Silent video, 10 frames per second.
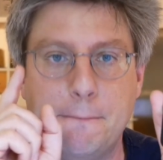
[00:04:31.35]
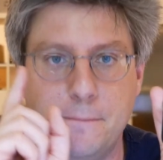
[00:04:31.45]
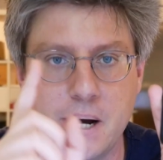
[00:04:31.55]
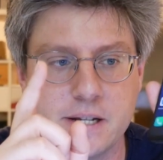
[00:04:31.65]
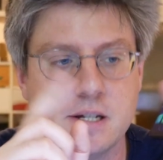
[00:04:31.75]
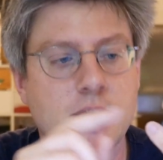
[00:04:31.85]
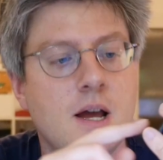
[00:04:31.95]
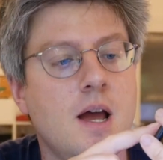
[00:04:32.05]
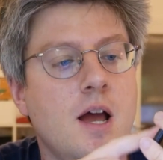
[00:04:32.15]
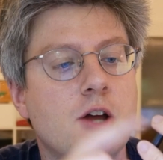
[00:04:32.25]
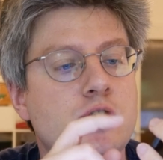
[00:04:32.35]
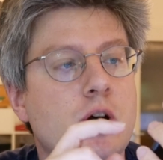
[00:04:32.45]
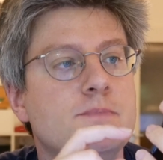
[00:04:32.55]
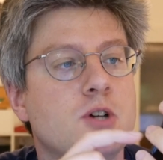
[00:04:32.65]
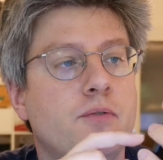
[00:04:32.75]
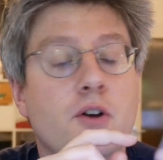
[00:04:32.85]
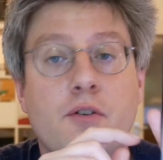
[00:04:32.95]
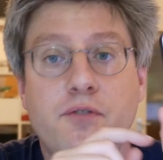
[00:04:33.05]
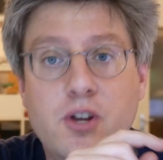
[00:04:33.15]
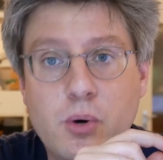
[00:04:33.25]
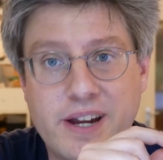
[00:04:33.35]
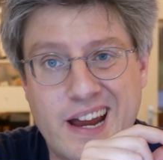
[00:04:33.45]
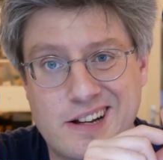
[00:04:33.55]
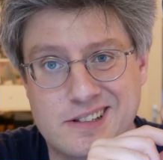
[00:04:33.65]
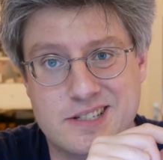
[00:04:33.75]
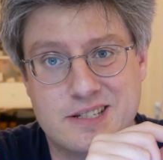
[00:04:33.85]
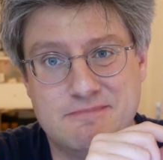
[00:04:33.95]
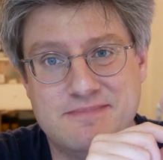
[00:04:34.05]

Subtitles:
But in terms of viewing angles,